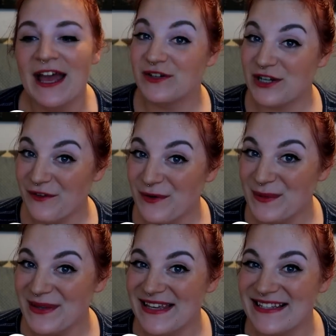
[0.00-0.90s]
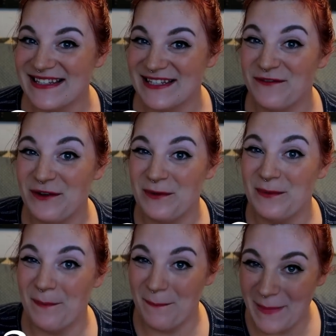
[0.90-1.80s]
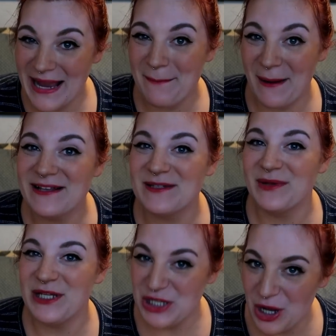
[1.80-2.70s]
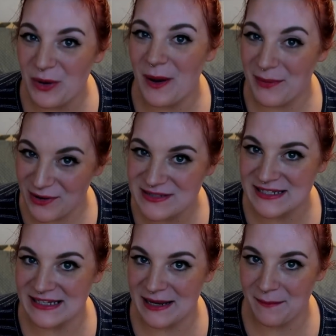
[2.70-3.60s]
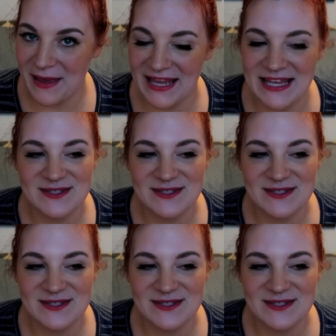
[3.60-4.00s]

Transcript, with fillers: The tough one with this is if you might possibly know a person named Peggy,